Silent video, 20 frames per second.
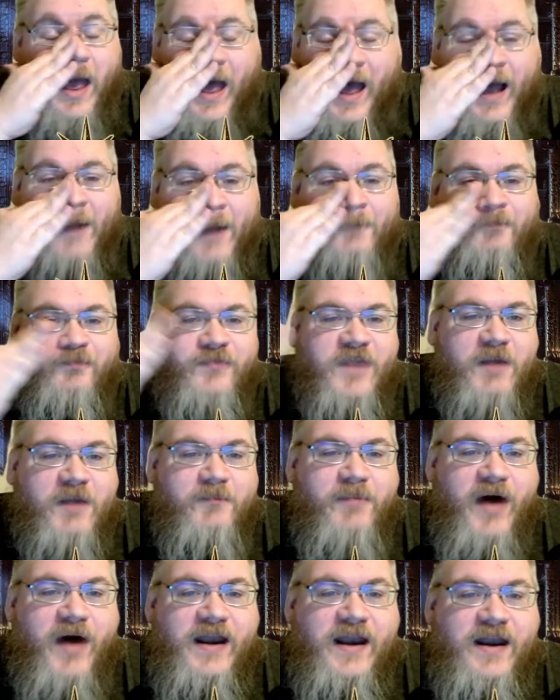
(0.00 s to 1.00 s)
Um,
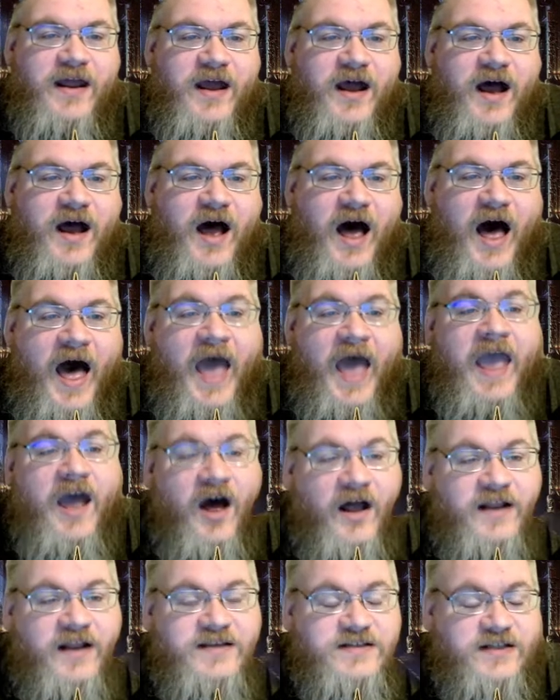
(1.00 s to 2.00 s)
but I
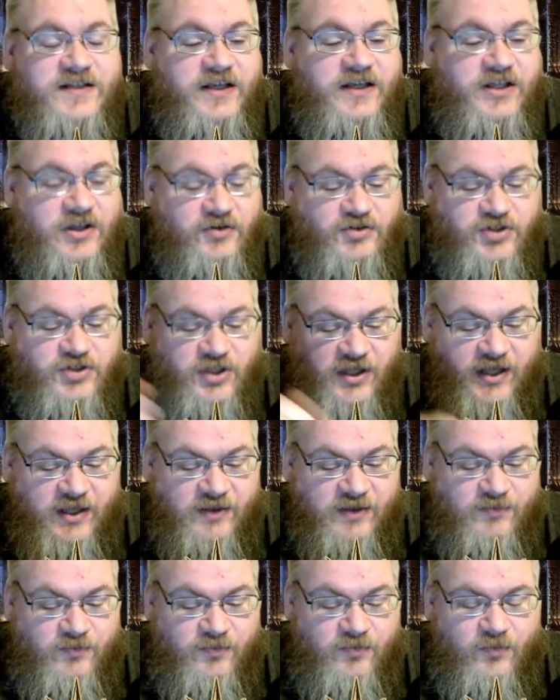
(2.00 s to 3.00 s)
honestly
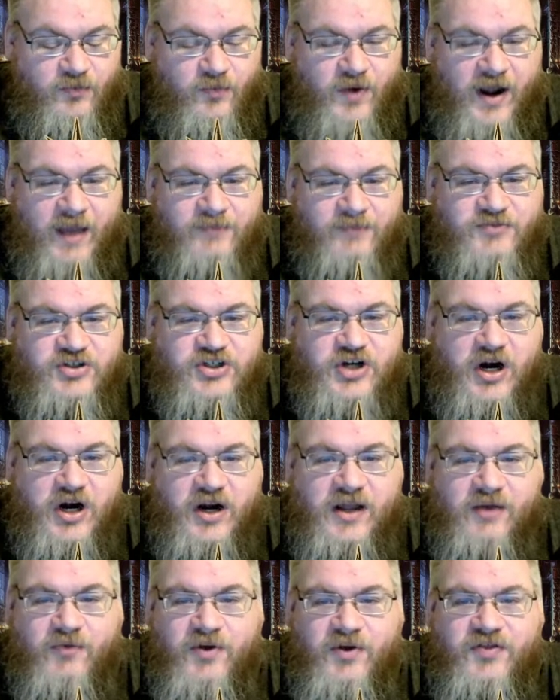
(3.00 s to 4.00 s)
usually when I'm
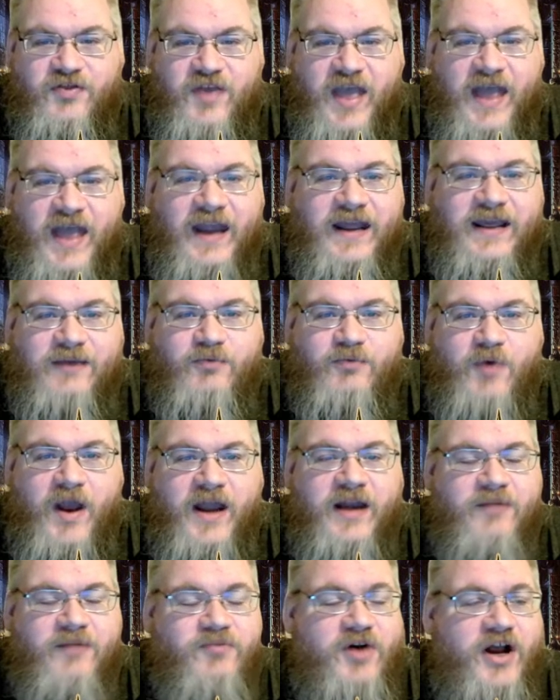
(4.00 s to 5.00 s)
starting with any
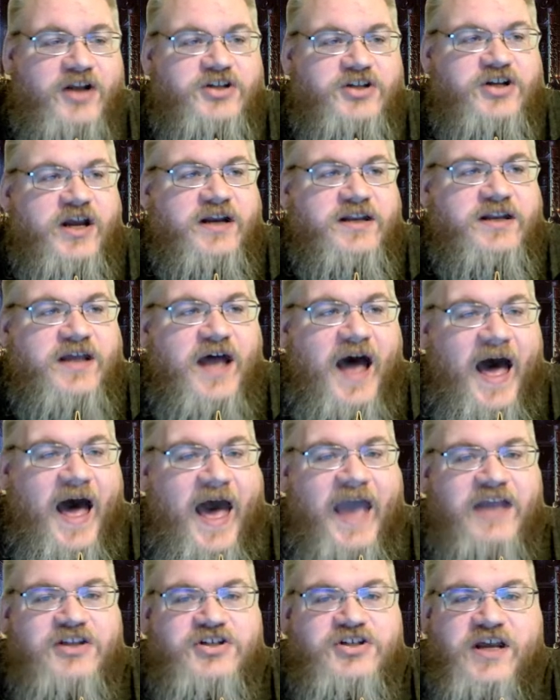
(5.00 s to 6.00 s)
writing project,
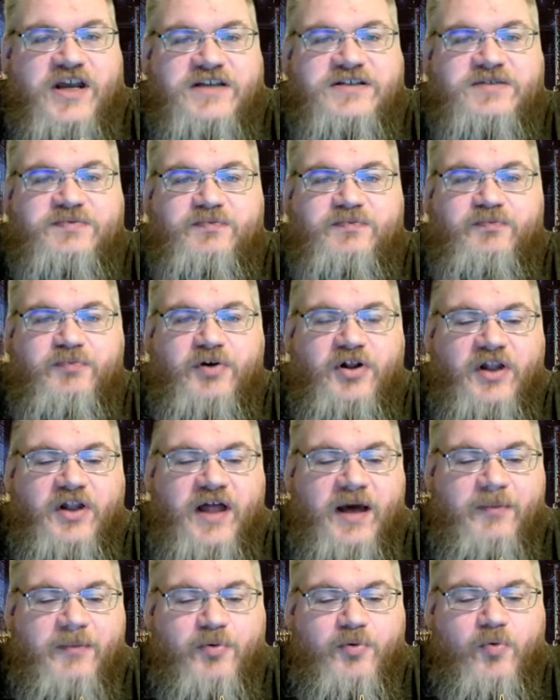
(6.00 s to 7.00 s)
I just pull
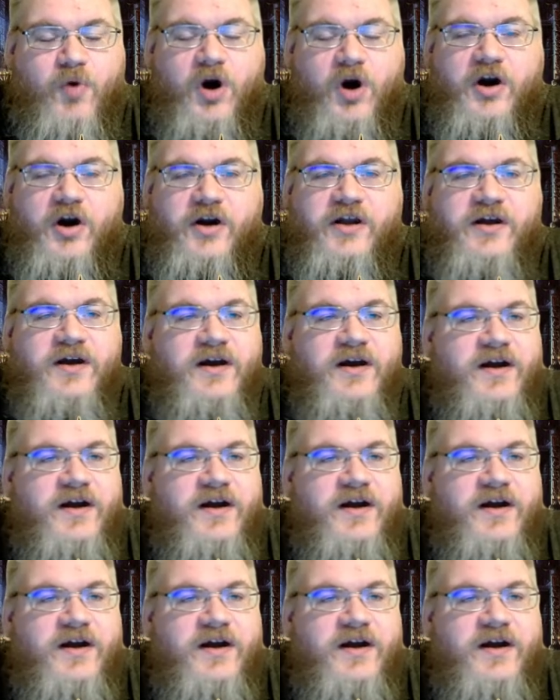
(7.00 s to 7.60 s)
up Word.